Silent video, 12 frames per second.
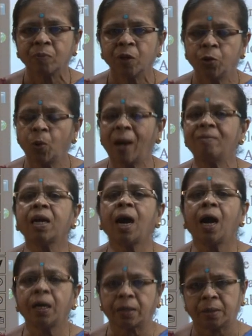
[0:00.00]
You have a
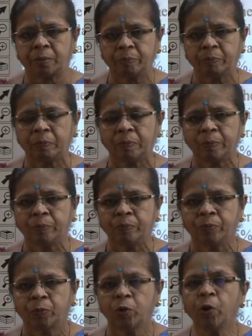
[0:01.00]
car.
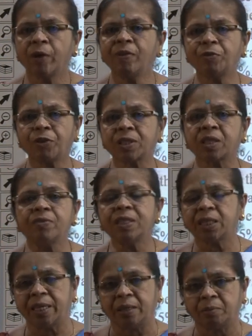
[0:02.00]
You give it for
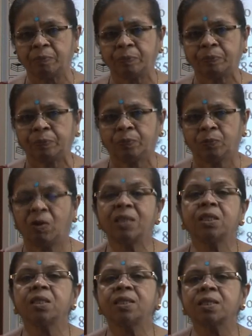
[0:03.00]
servicing
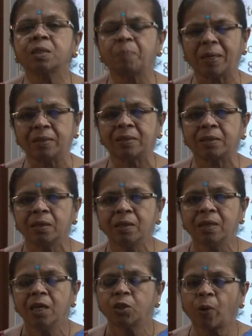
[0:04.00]
once in 6 months.
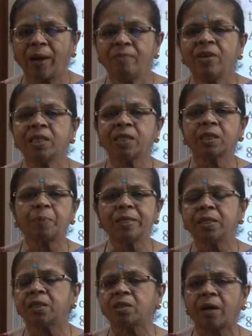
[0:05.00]
So, every 6 months
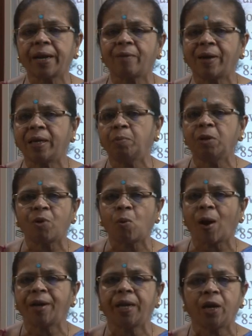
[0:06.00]
it is not available for
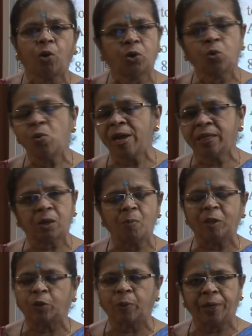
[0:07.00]
one day or two days how
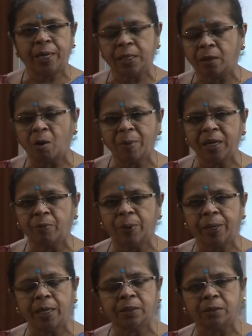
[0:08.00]
much ever day how many ever
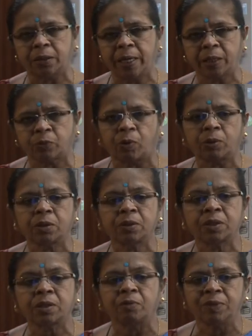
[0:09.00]
days it takes for
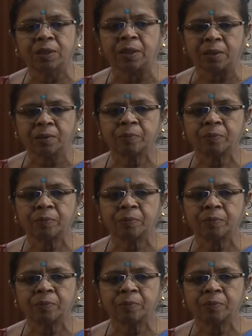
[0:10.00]
servicing.